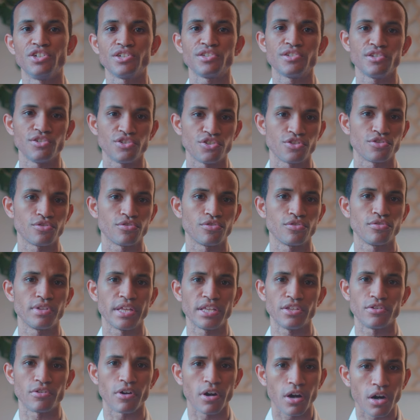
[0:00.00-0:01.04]
just ensure
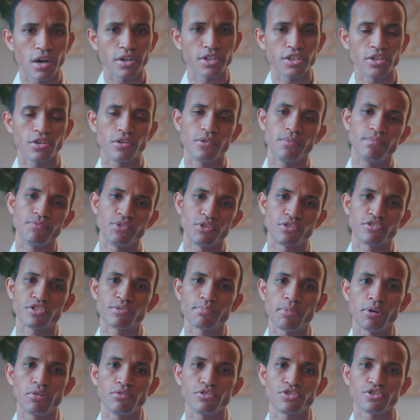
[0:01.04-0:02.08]
that your audio, your
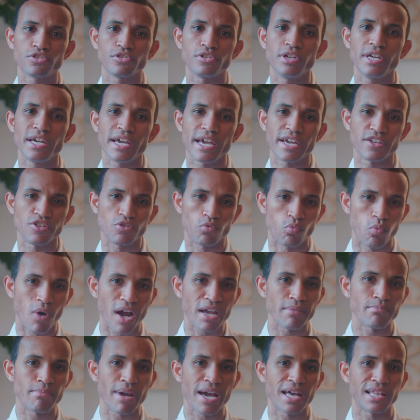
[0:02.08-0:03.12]
exposure, and your
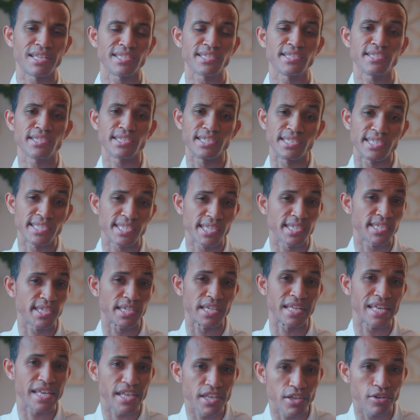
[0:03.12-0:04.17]
white balance is
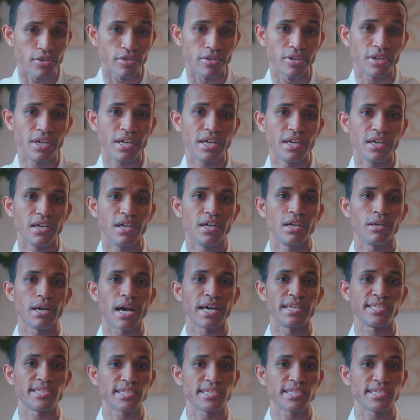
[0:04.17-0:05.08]
consistent here I